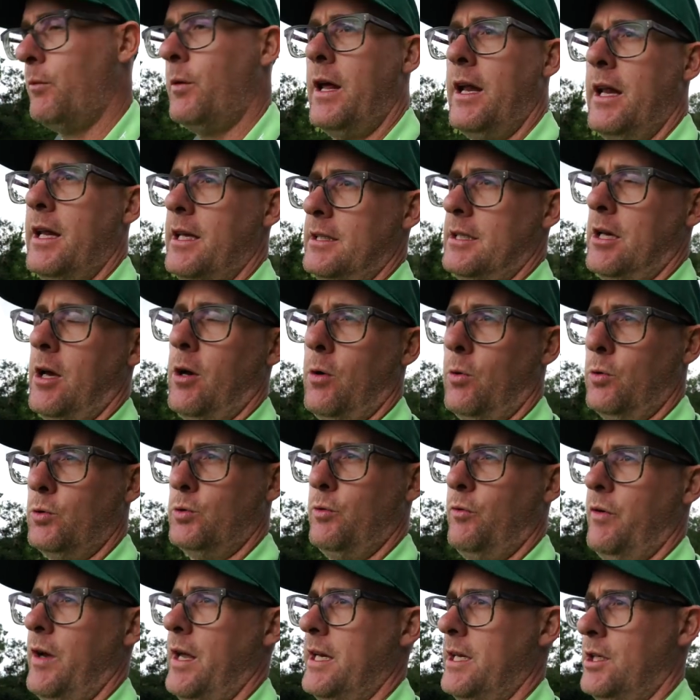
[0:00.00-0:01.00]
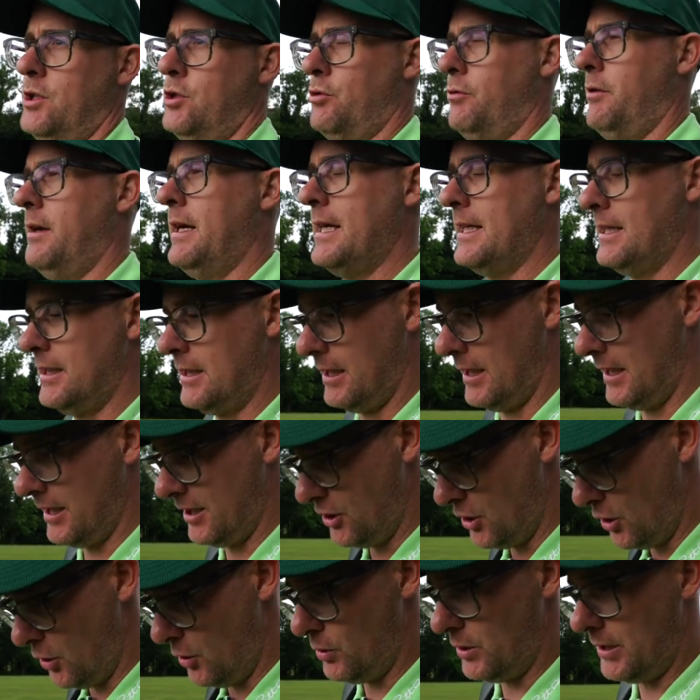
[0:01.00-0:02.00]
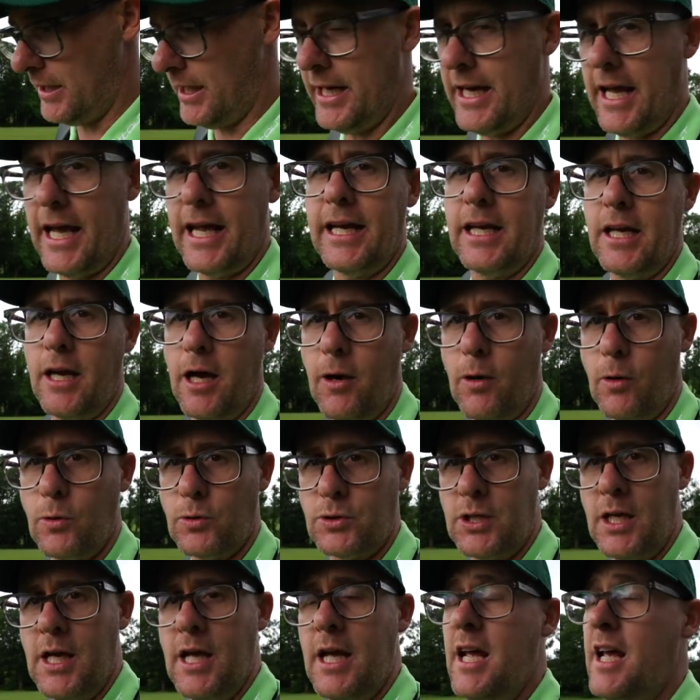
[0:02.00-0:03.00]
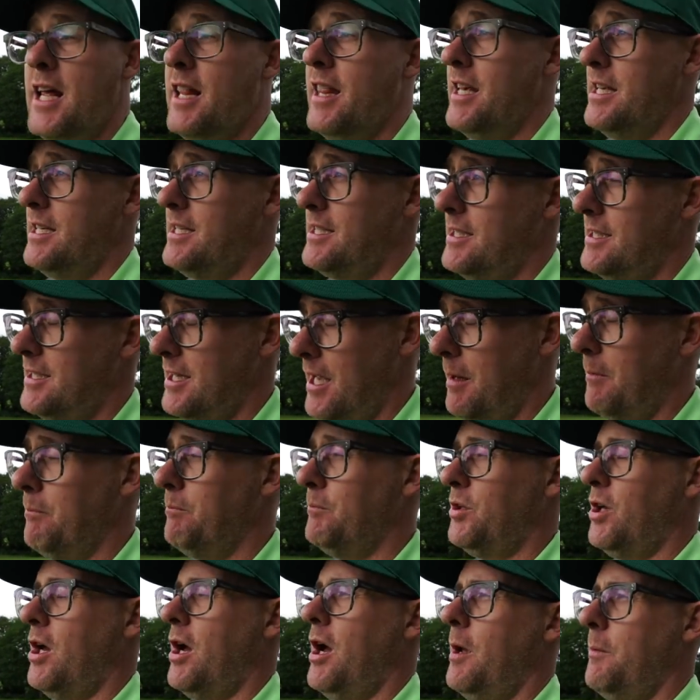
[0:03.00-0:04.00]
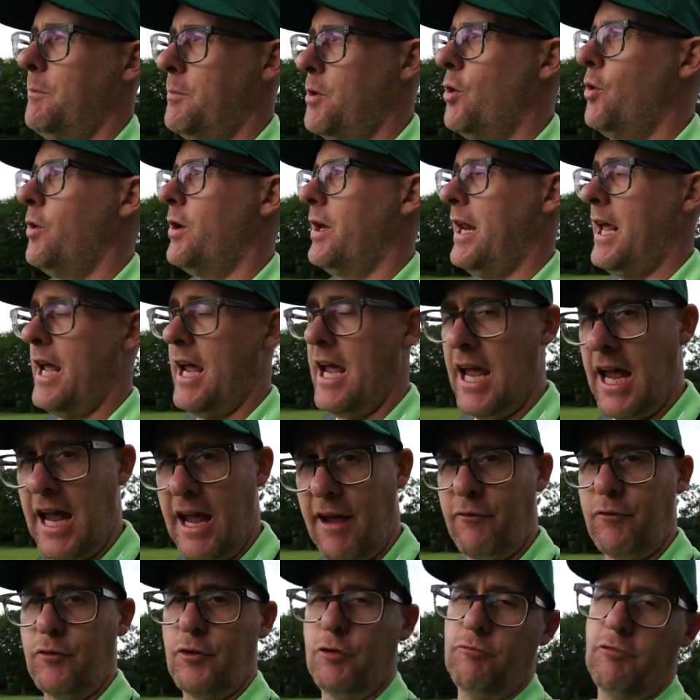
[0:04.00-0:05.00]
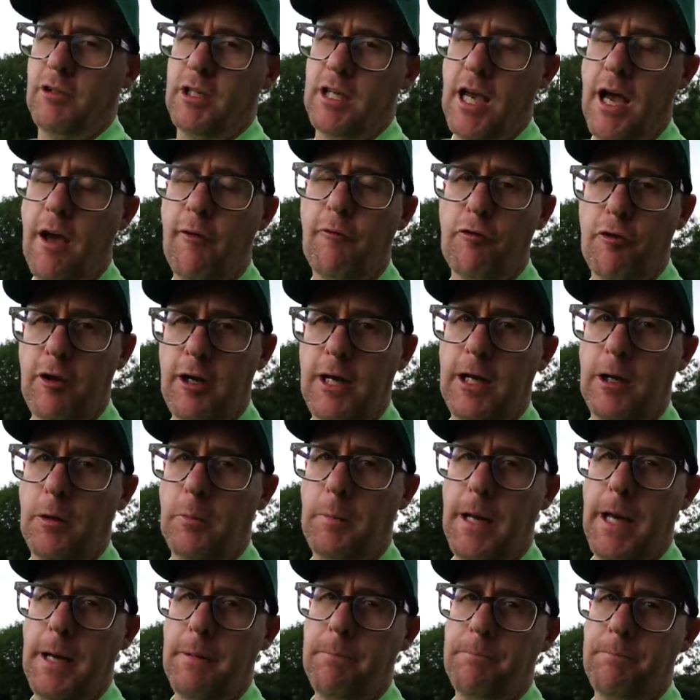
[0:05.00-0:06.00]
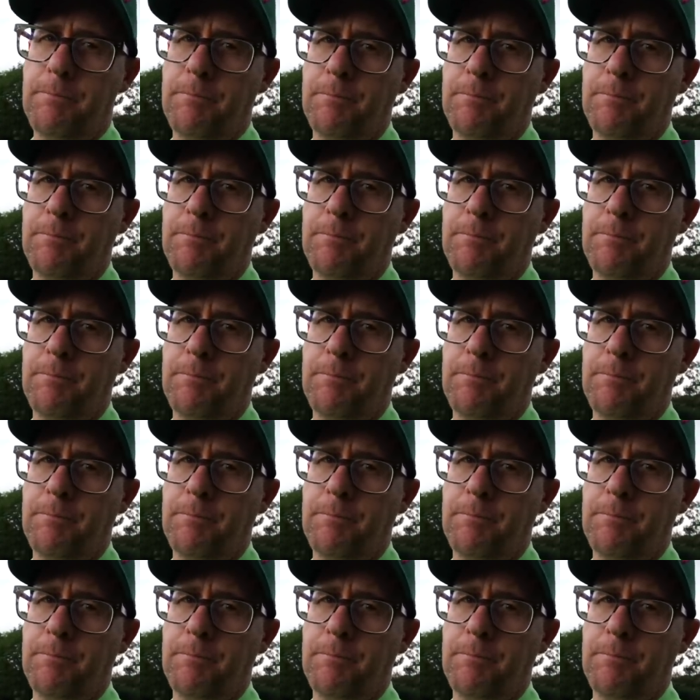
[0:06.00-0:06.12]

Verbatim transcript: where there's holes with any trees. Usually in eighteen holes, there's some time you're gonna have to recover a little bit.